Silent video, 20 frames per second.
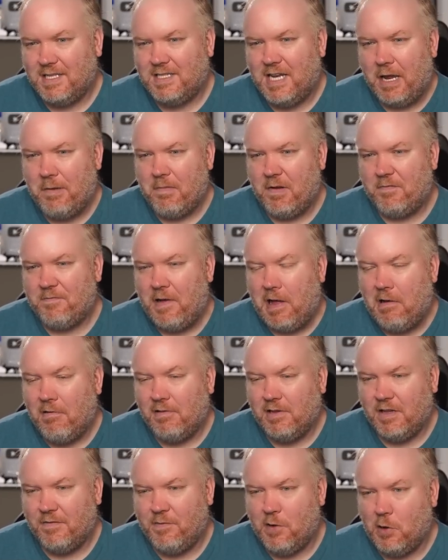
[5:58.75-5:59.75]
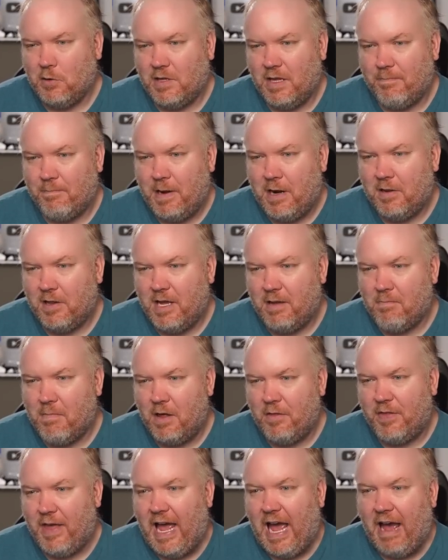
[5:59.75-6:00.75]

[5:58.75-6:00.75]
a statement following the vote that barely a month